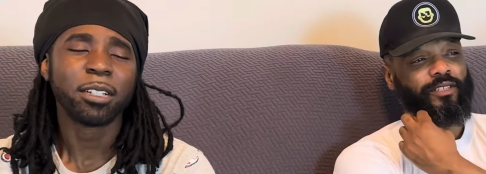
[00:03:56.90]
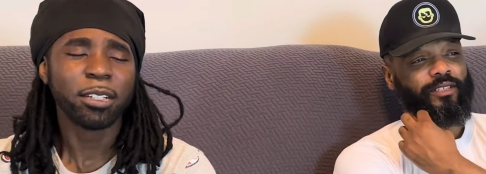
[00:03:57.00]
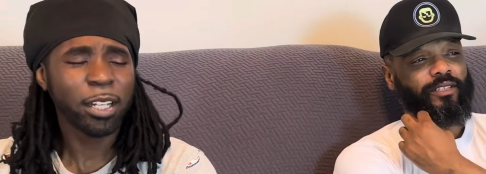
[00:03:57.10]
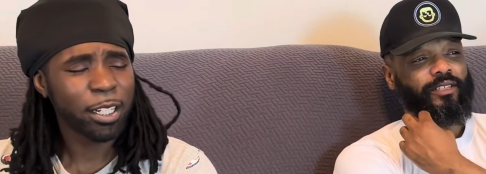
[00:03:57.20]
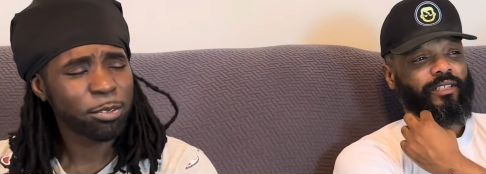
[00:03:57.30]

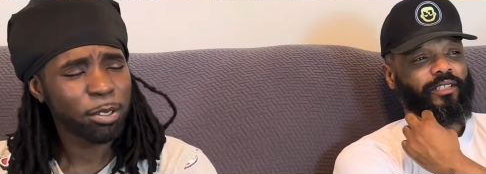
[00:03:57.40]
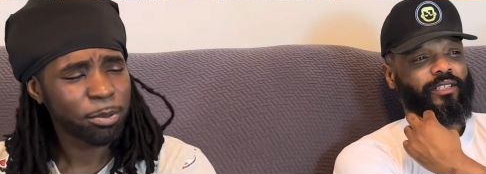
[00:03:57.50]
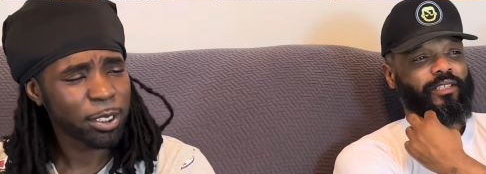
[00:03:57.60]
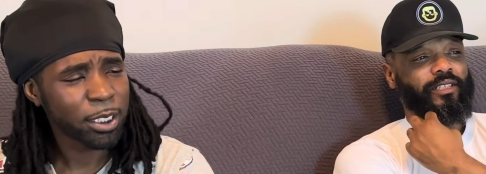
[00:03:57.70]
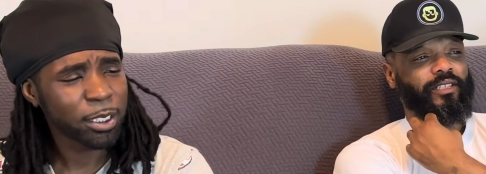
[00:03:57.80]
Speaker 1: Yeah, that's what I'm
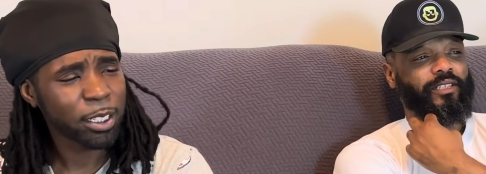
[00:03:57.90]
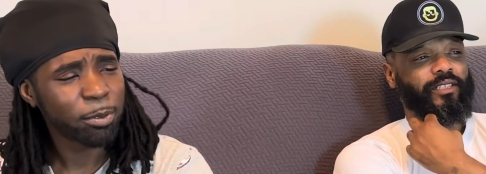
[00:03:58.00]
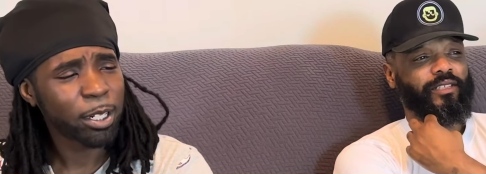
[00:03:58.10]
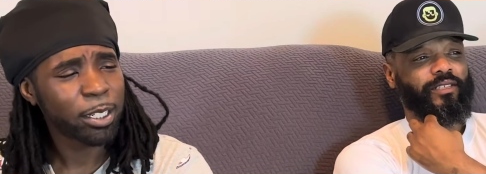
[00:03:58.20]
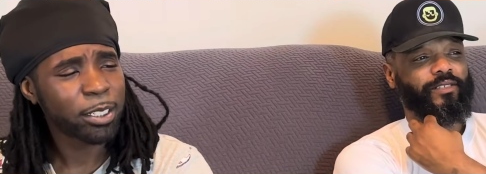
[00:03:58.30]
thinking. Yeah,
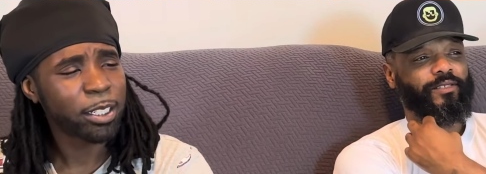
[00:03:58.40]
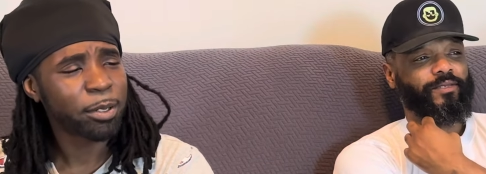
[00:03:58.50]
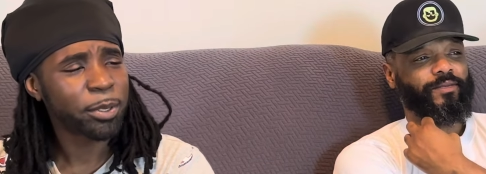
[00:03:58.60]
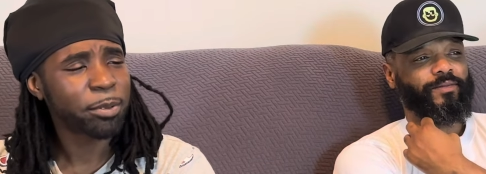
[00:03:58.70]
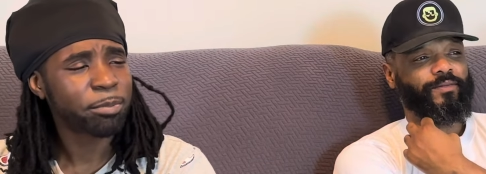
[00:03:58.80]
right. And then, I
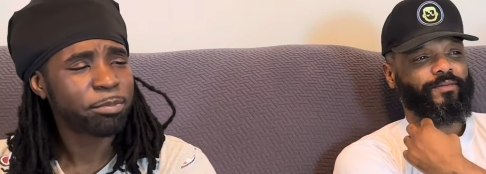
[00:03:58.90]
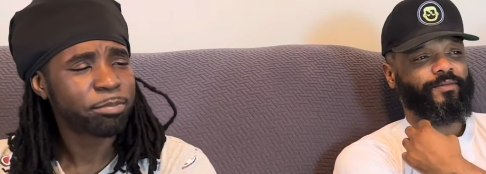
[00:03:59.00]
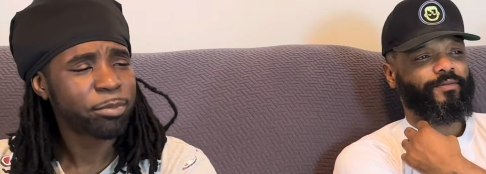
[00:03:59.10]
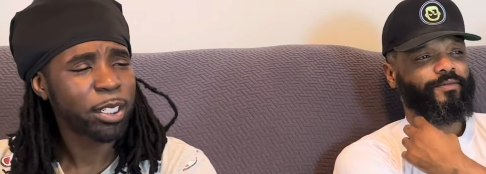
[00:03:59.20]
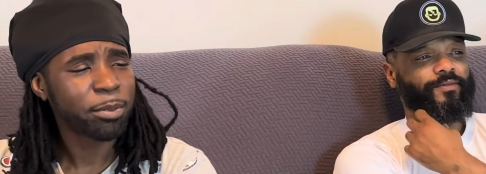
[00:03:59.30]
mean,
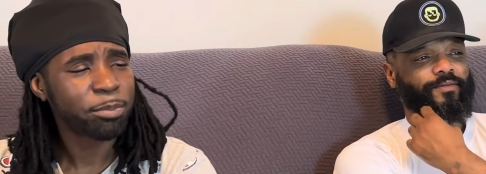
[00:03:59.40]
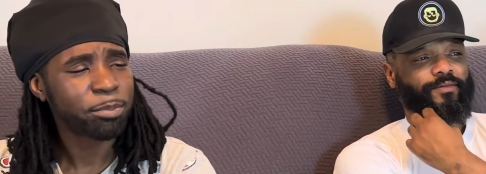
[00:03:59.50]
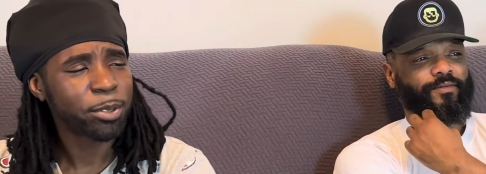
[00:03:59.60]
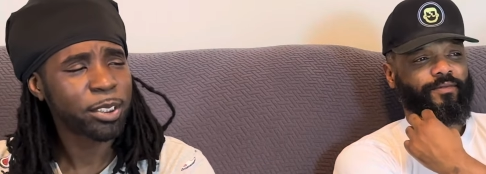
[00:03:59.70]
yeah. Was